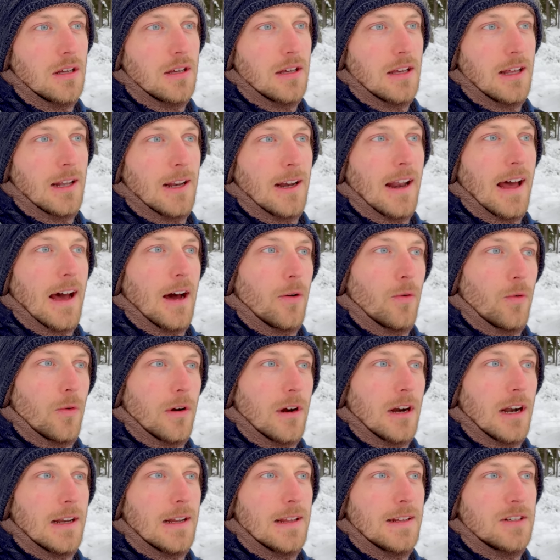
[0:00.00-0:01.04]
in an hour
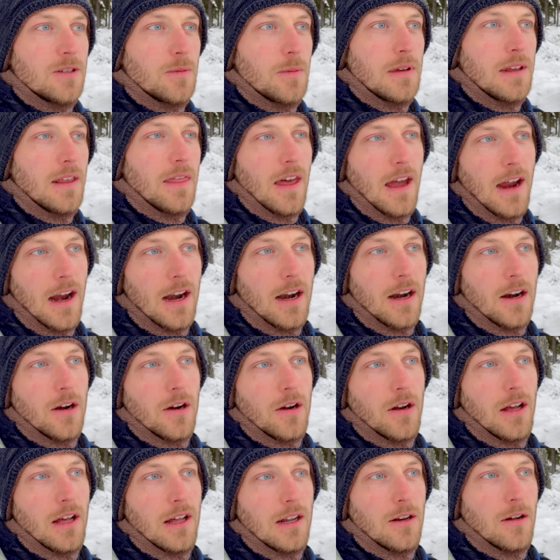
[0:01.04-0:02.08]
I need to be there,
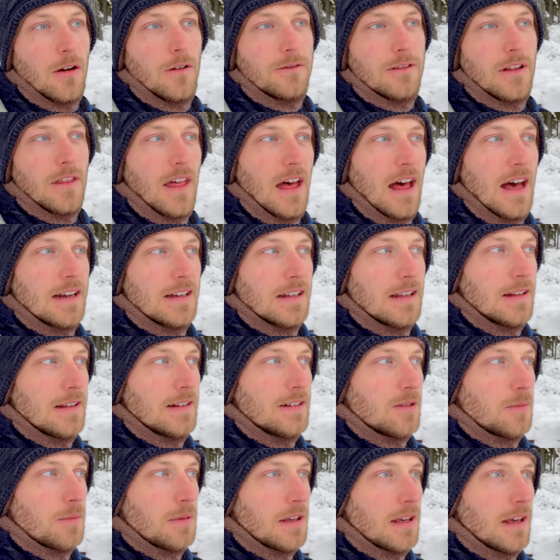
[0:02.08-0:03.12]
and after that I need
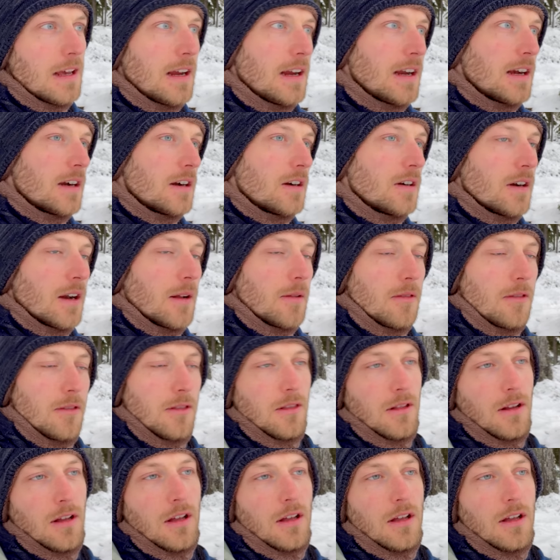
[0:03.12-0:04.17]
to be here, and
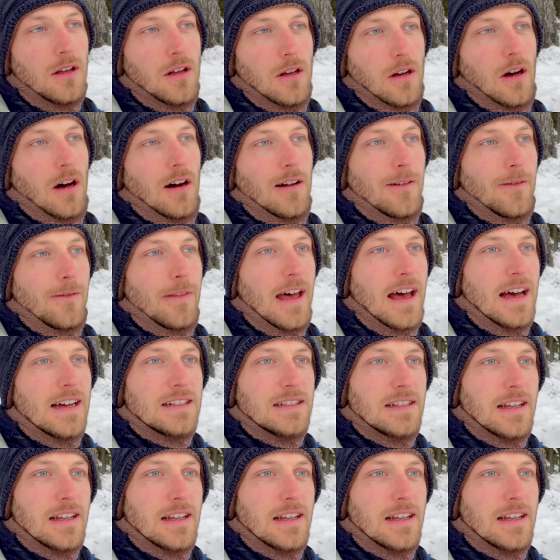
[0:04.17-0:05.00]
all of that.